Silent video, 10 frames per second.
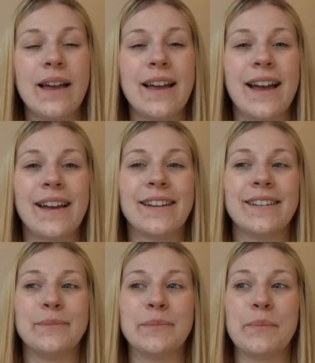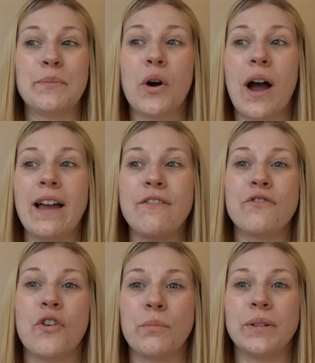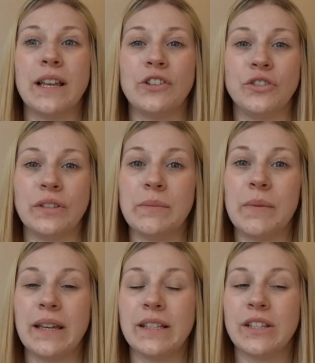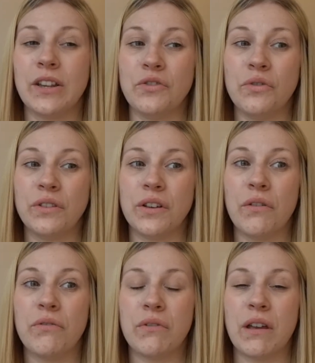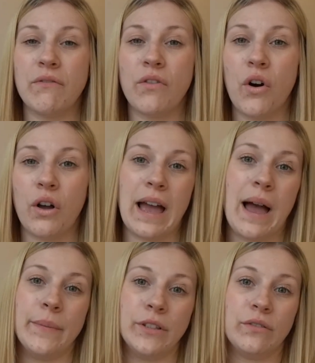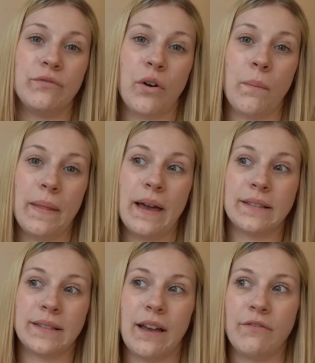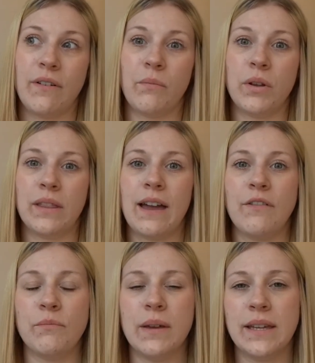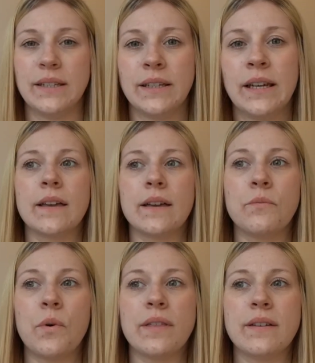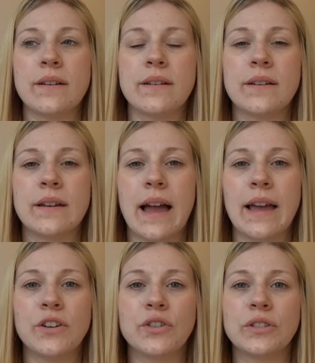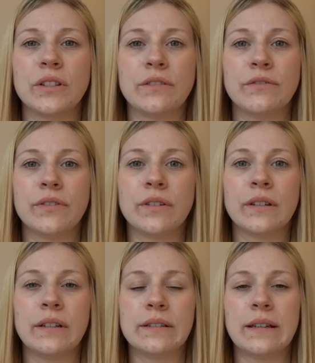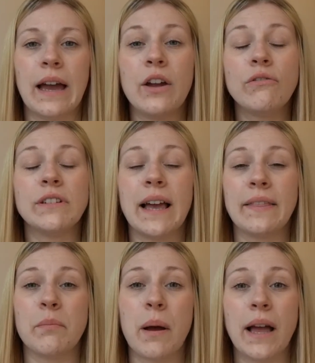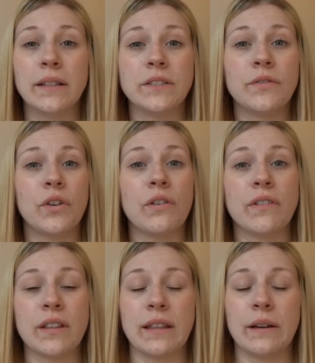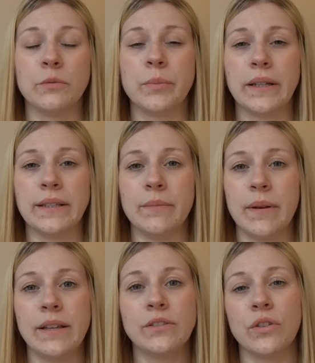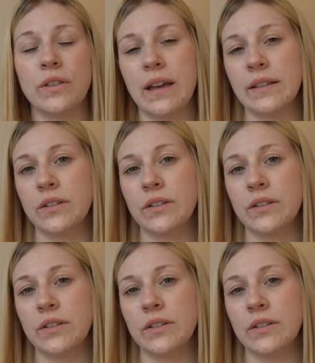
but I've got potential to make another 3 or 4 garments from that set of fabric that I've made. Whether I already have the patterns for everything that I was planning to make, so that's